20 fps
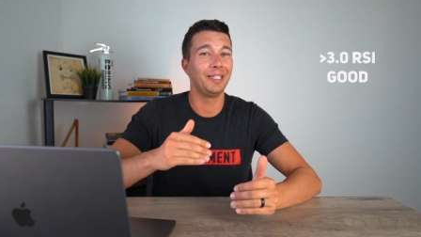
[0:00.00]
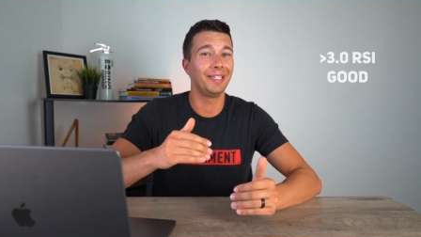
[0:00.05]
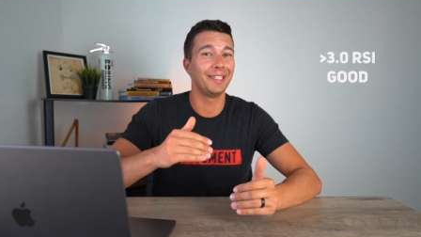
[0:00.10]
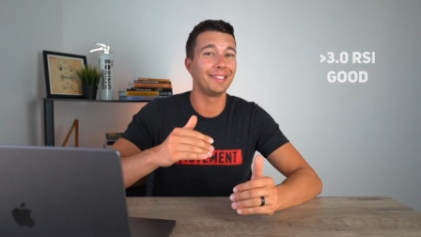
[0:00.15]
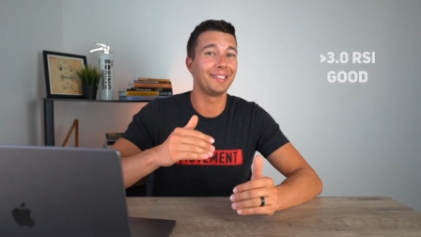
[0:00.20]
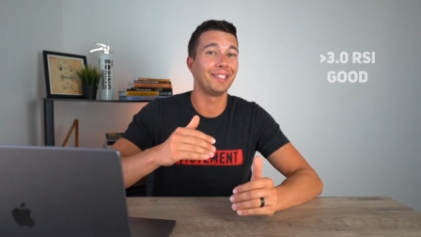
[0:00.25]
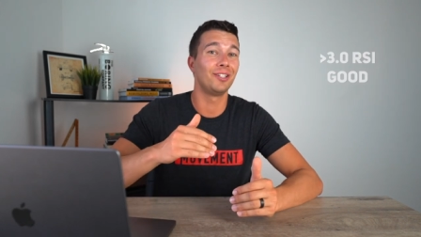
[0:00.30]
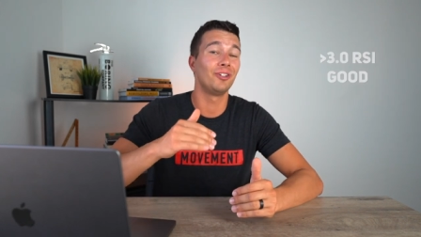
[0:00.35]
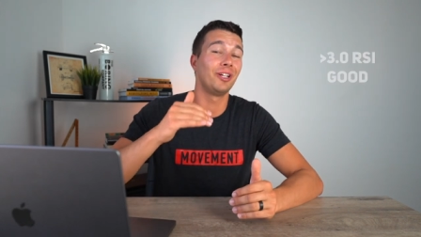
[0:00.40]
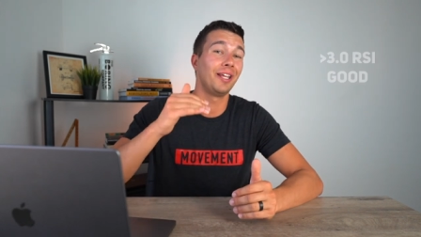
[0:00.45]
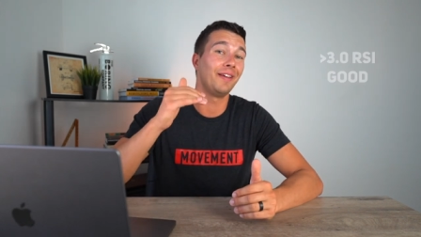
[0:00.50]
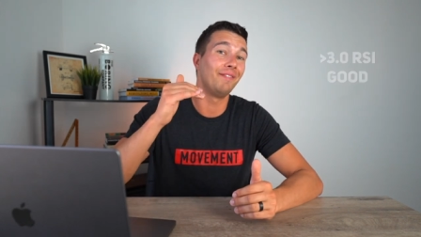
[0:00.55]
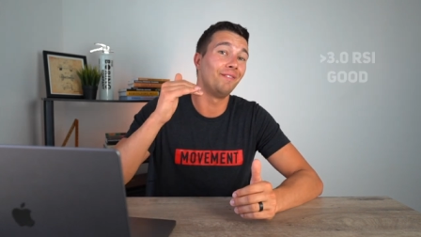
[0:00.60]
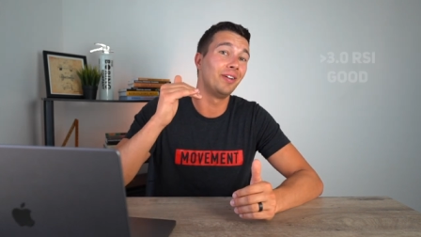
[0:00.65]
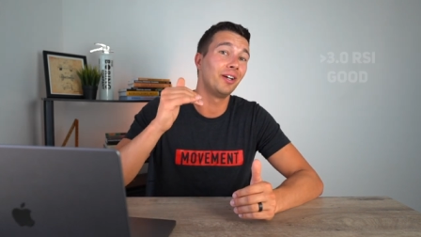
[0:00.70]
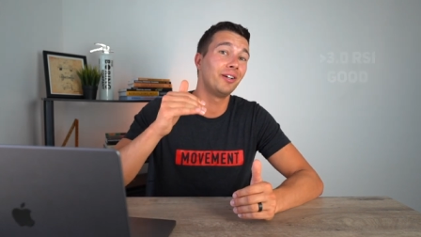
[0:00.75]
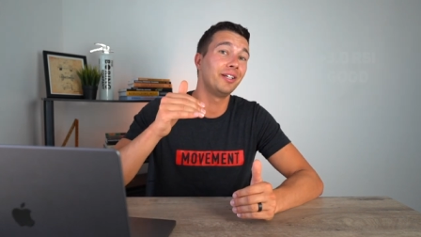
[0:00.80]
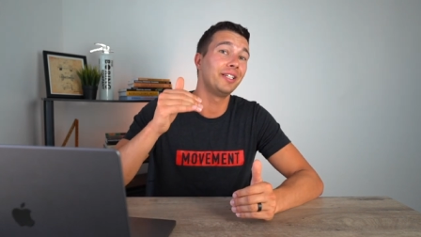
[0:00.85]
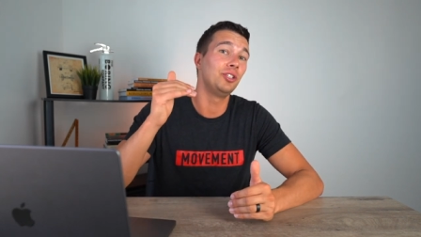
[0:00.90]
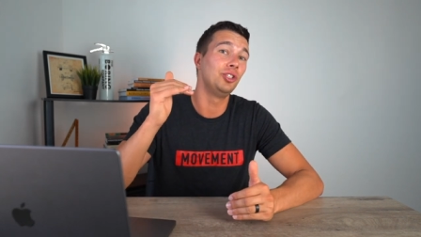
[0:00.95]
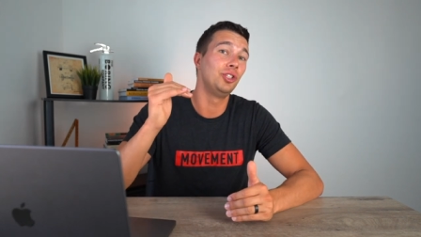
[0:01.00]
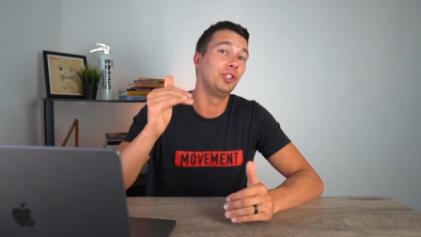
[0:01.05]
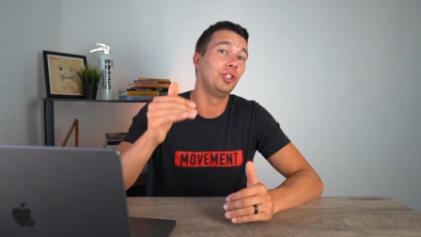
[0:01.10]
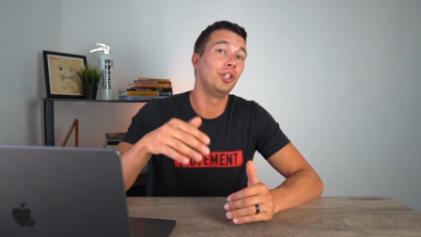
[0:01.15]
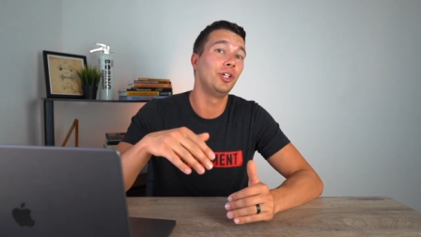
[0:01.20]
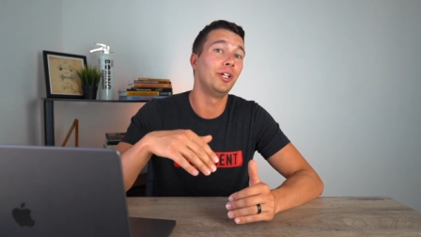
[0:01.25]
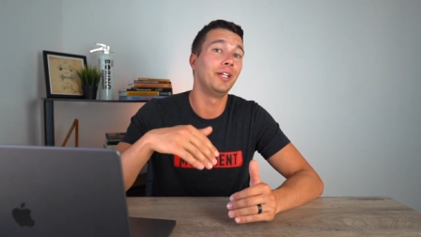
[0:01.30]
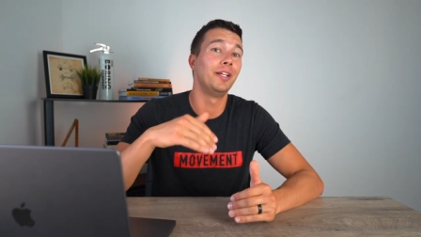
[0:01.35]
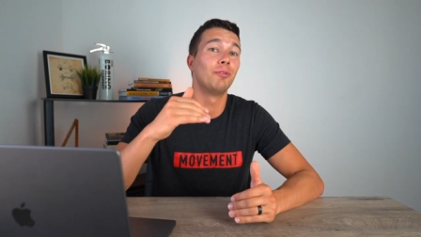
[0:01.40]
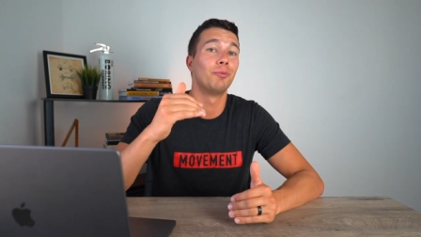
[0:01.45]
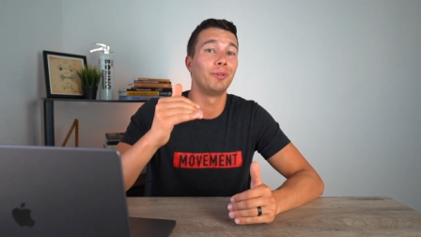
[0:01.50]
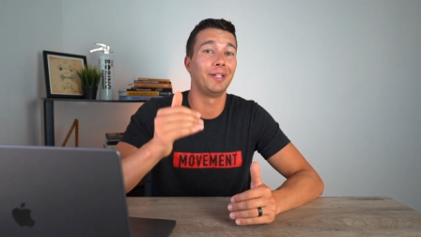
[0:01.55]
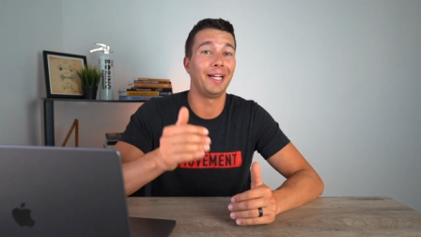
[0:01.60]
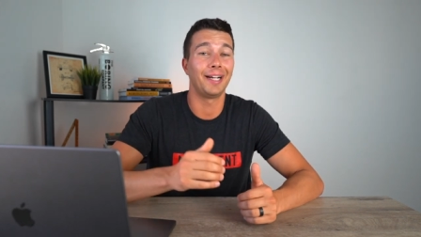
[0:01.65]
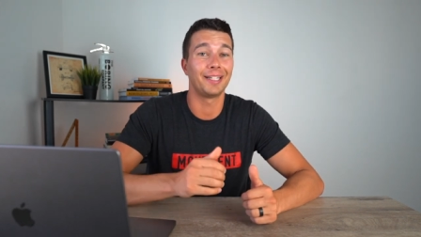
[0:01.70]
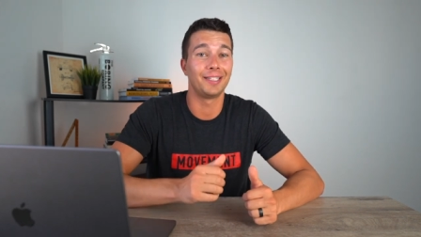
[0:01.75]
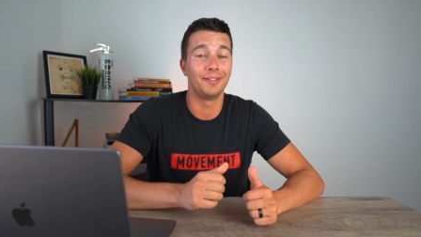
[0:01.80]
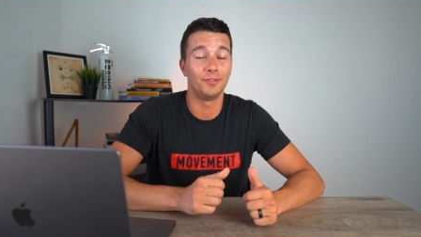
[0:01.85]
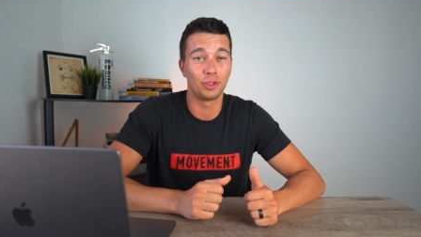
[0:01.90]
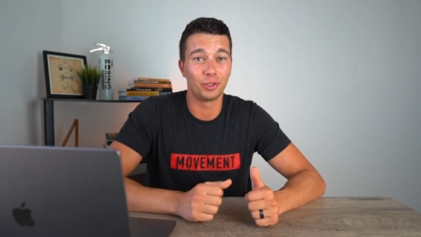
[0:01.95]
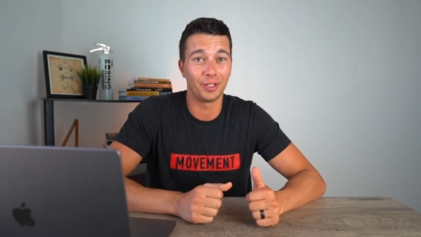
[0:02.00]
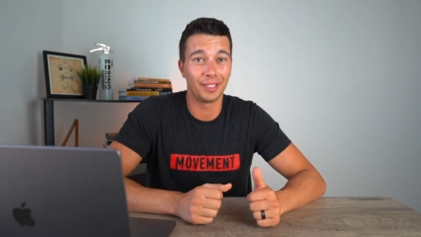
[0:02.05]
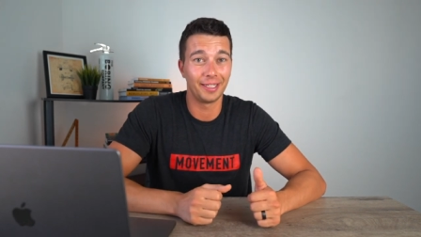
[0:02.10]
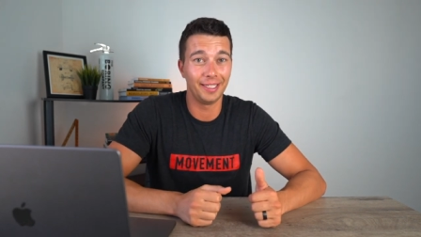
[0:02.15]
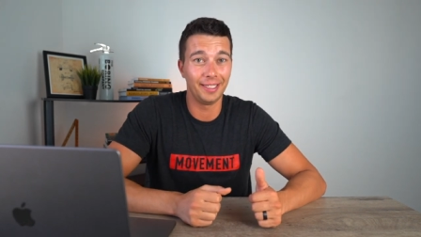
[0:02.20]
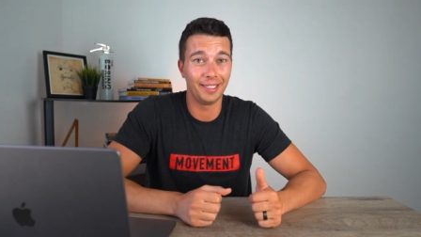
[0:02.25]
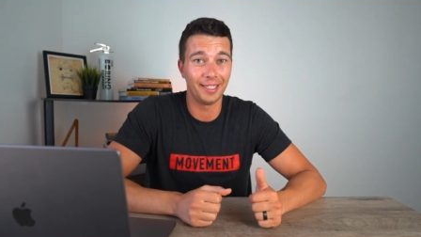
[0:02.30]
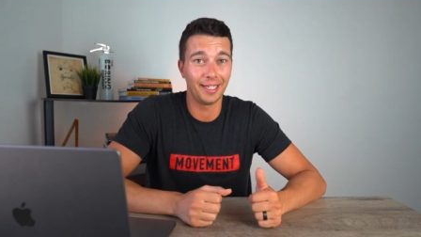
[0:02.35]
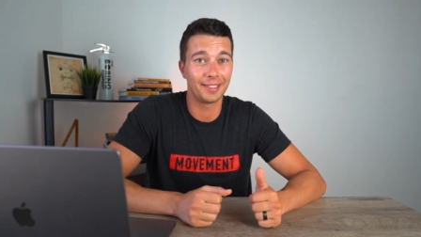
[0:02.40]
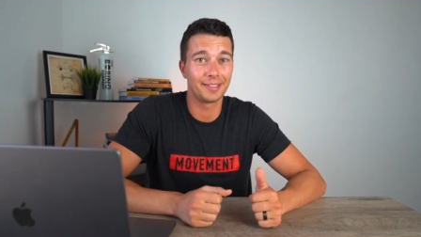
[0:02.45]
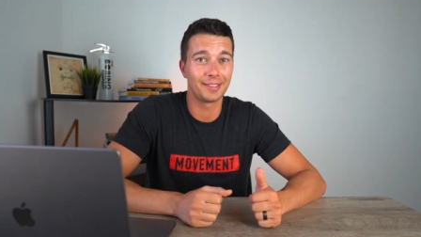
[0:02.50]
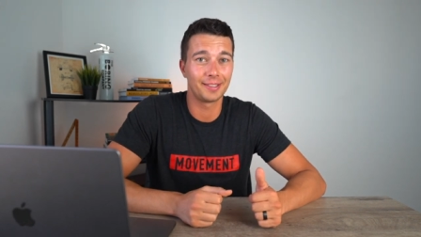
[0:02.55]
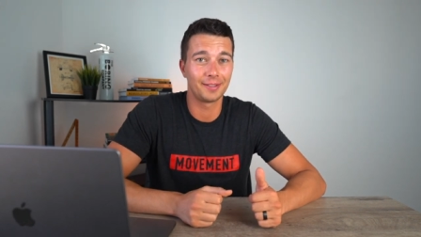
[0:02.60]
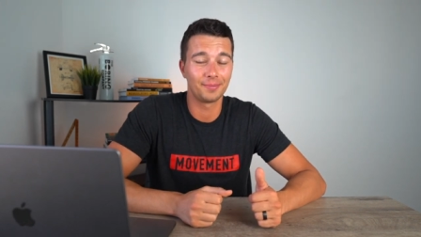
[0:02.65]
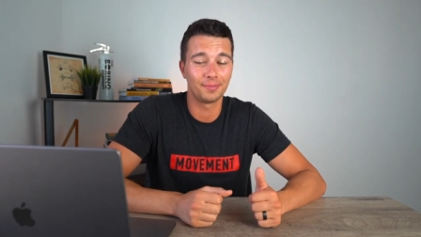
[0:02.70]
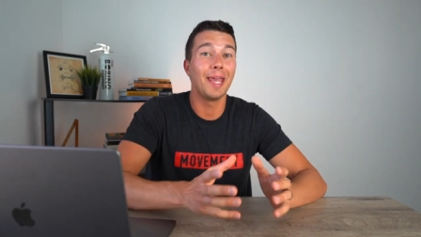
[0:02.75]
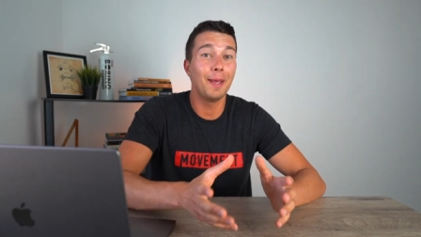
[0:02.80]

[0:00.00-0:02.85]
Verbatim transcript: considered a very good reactive strength index.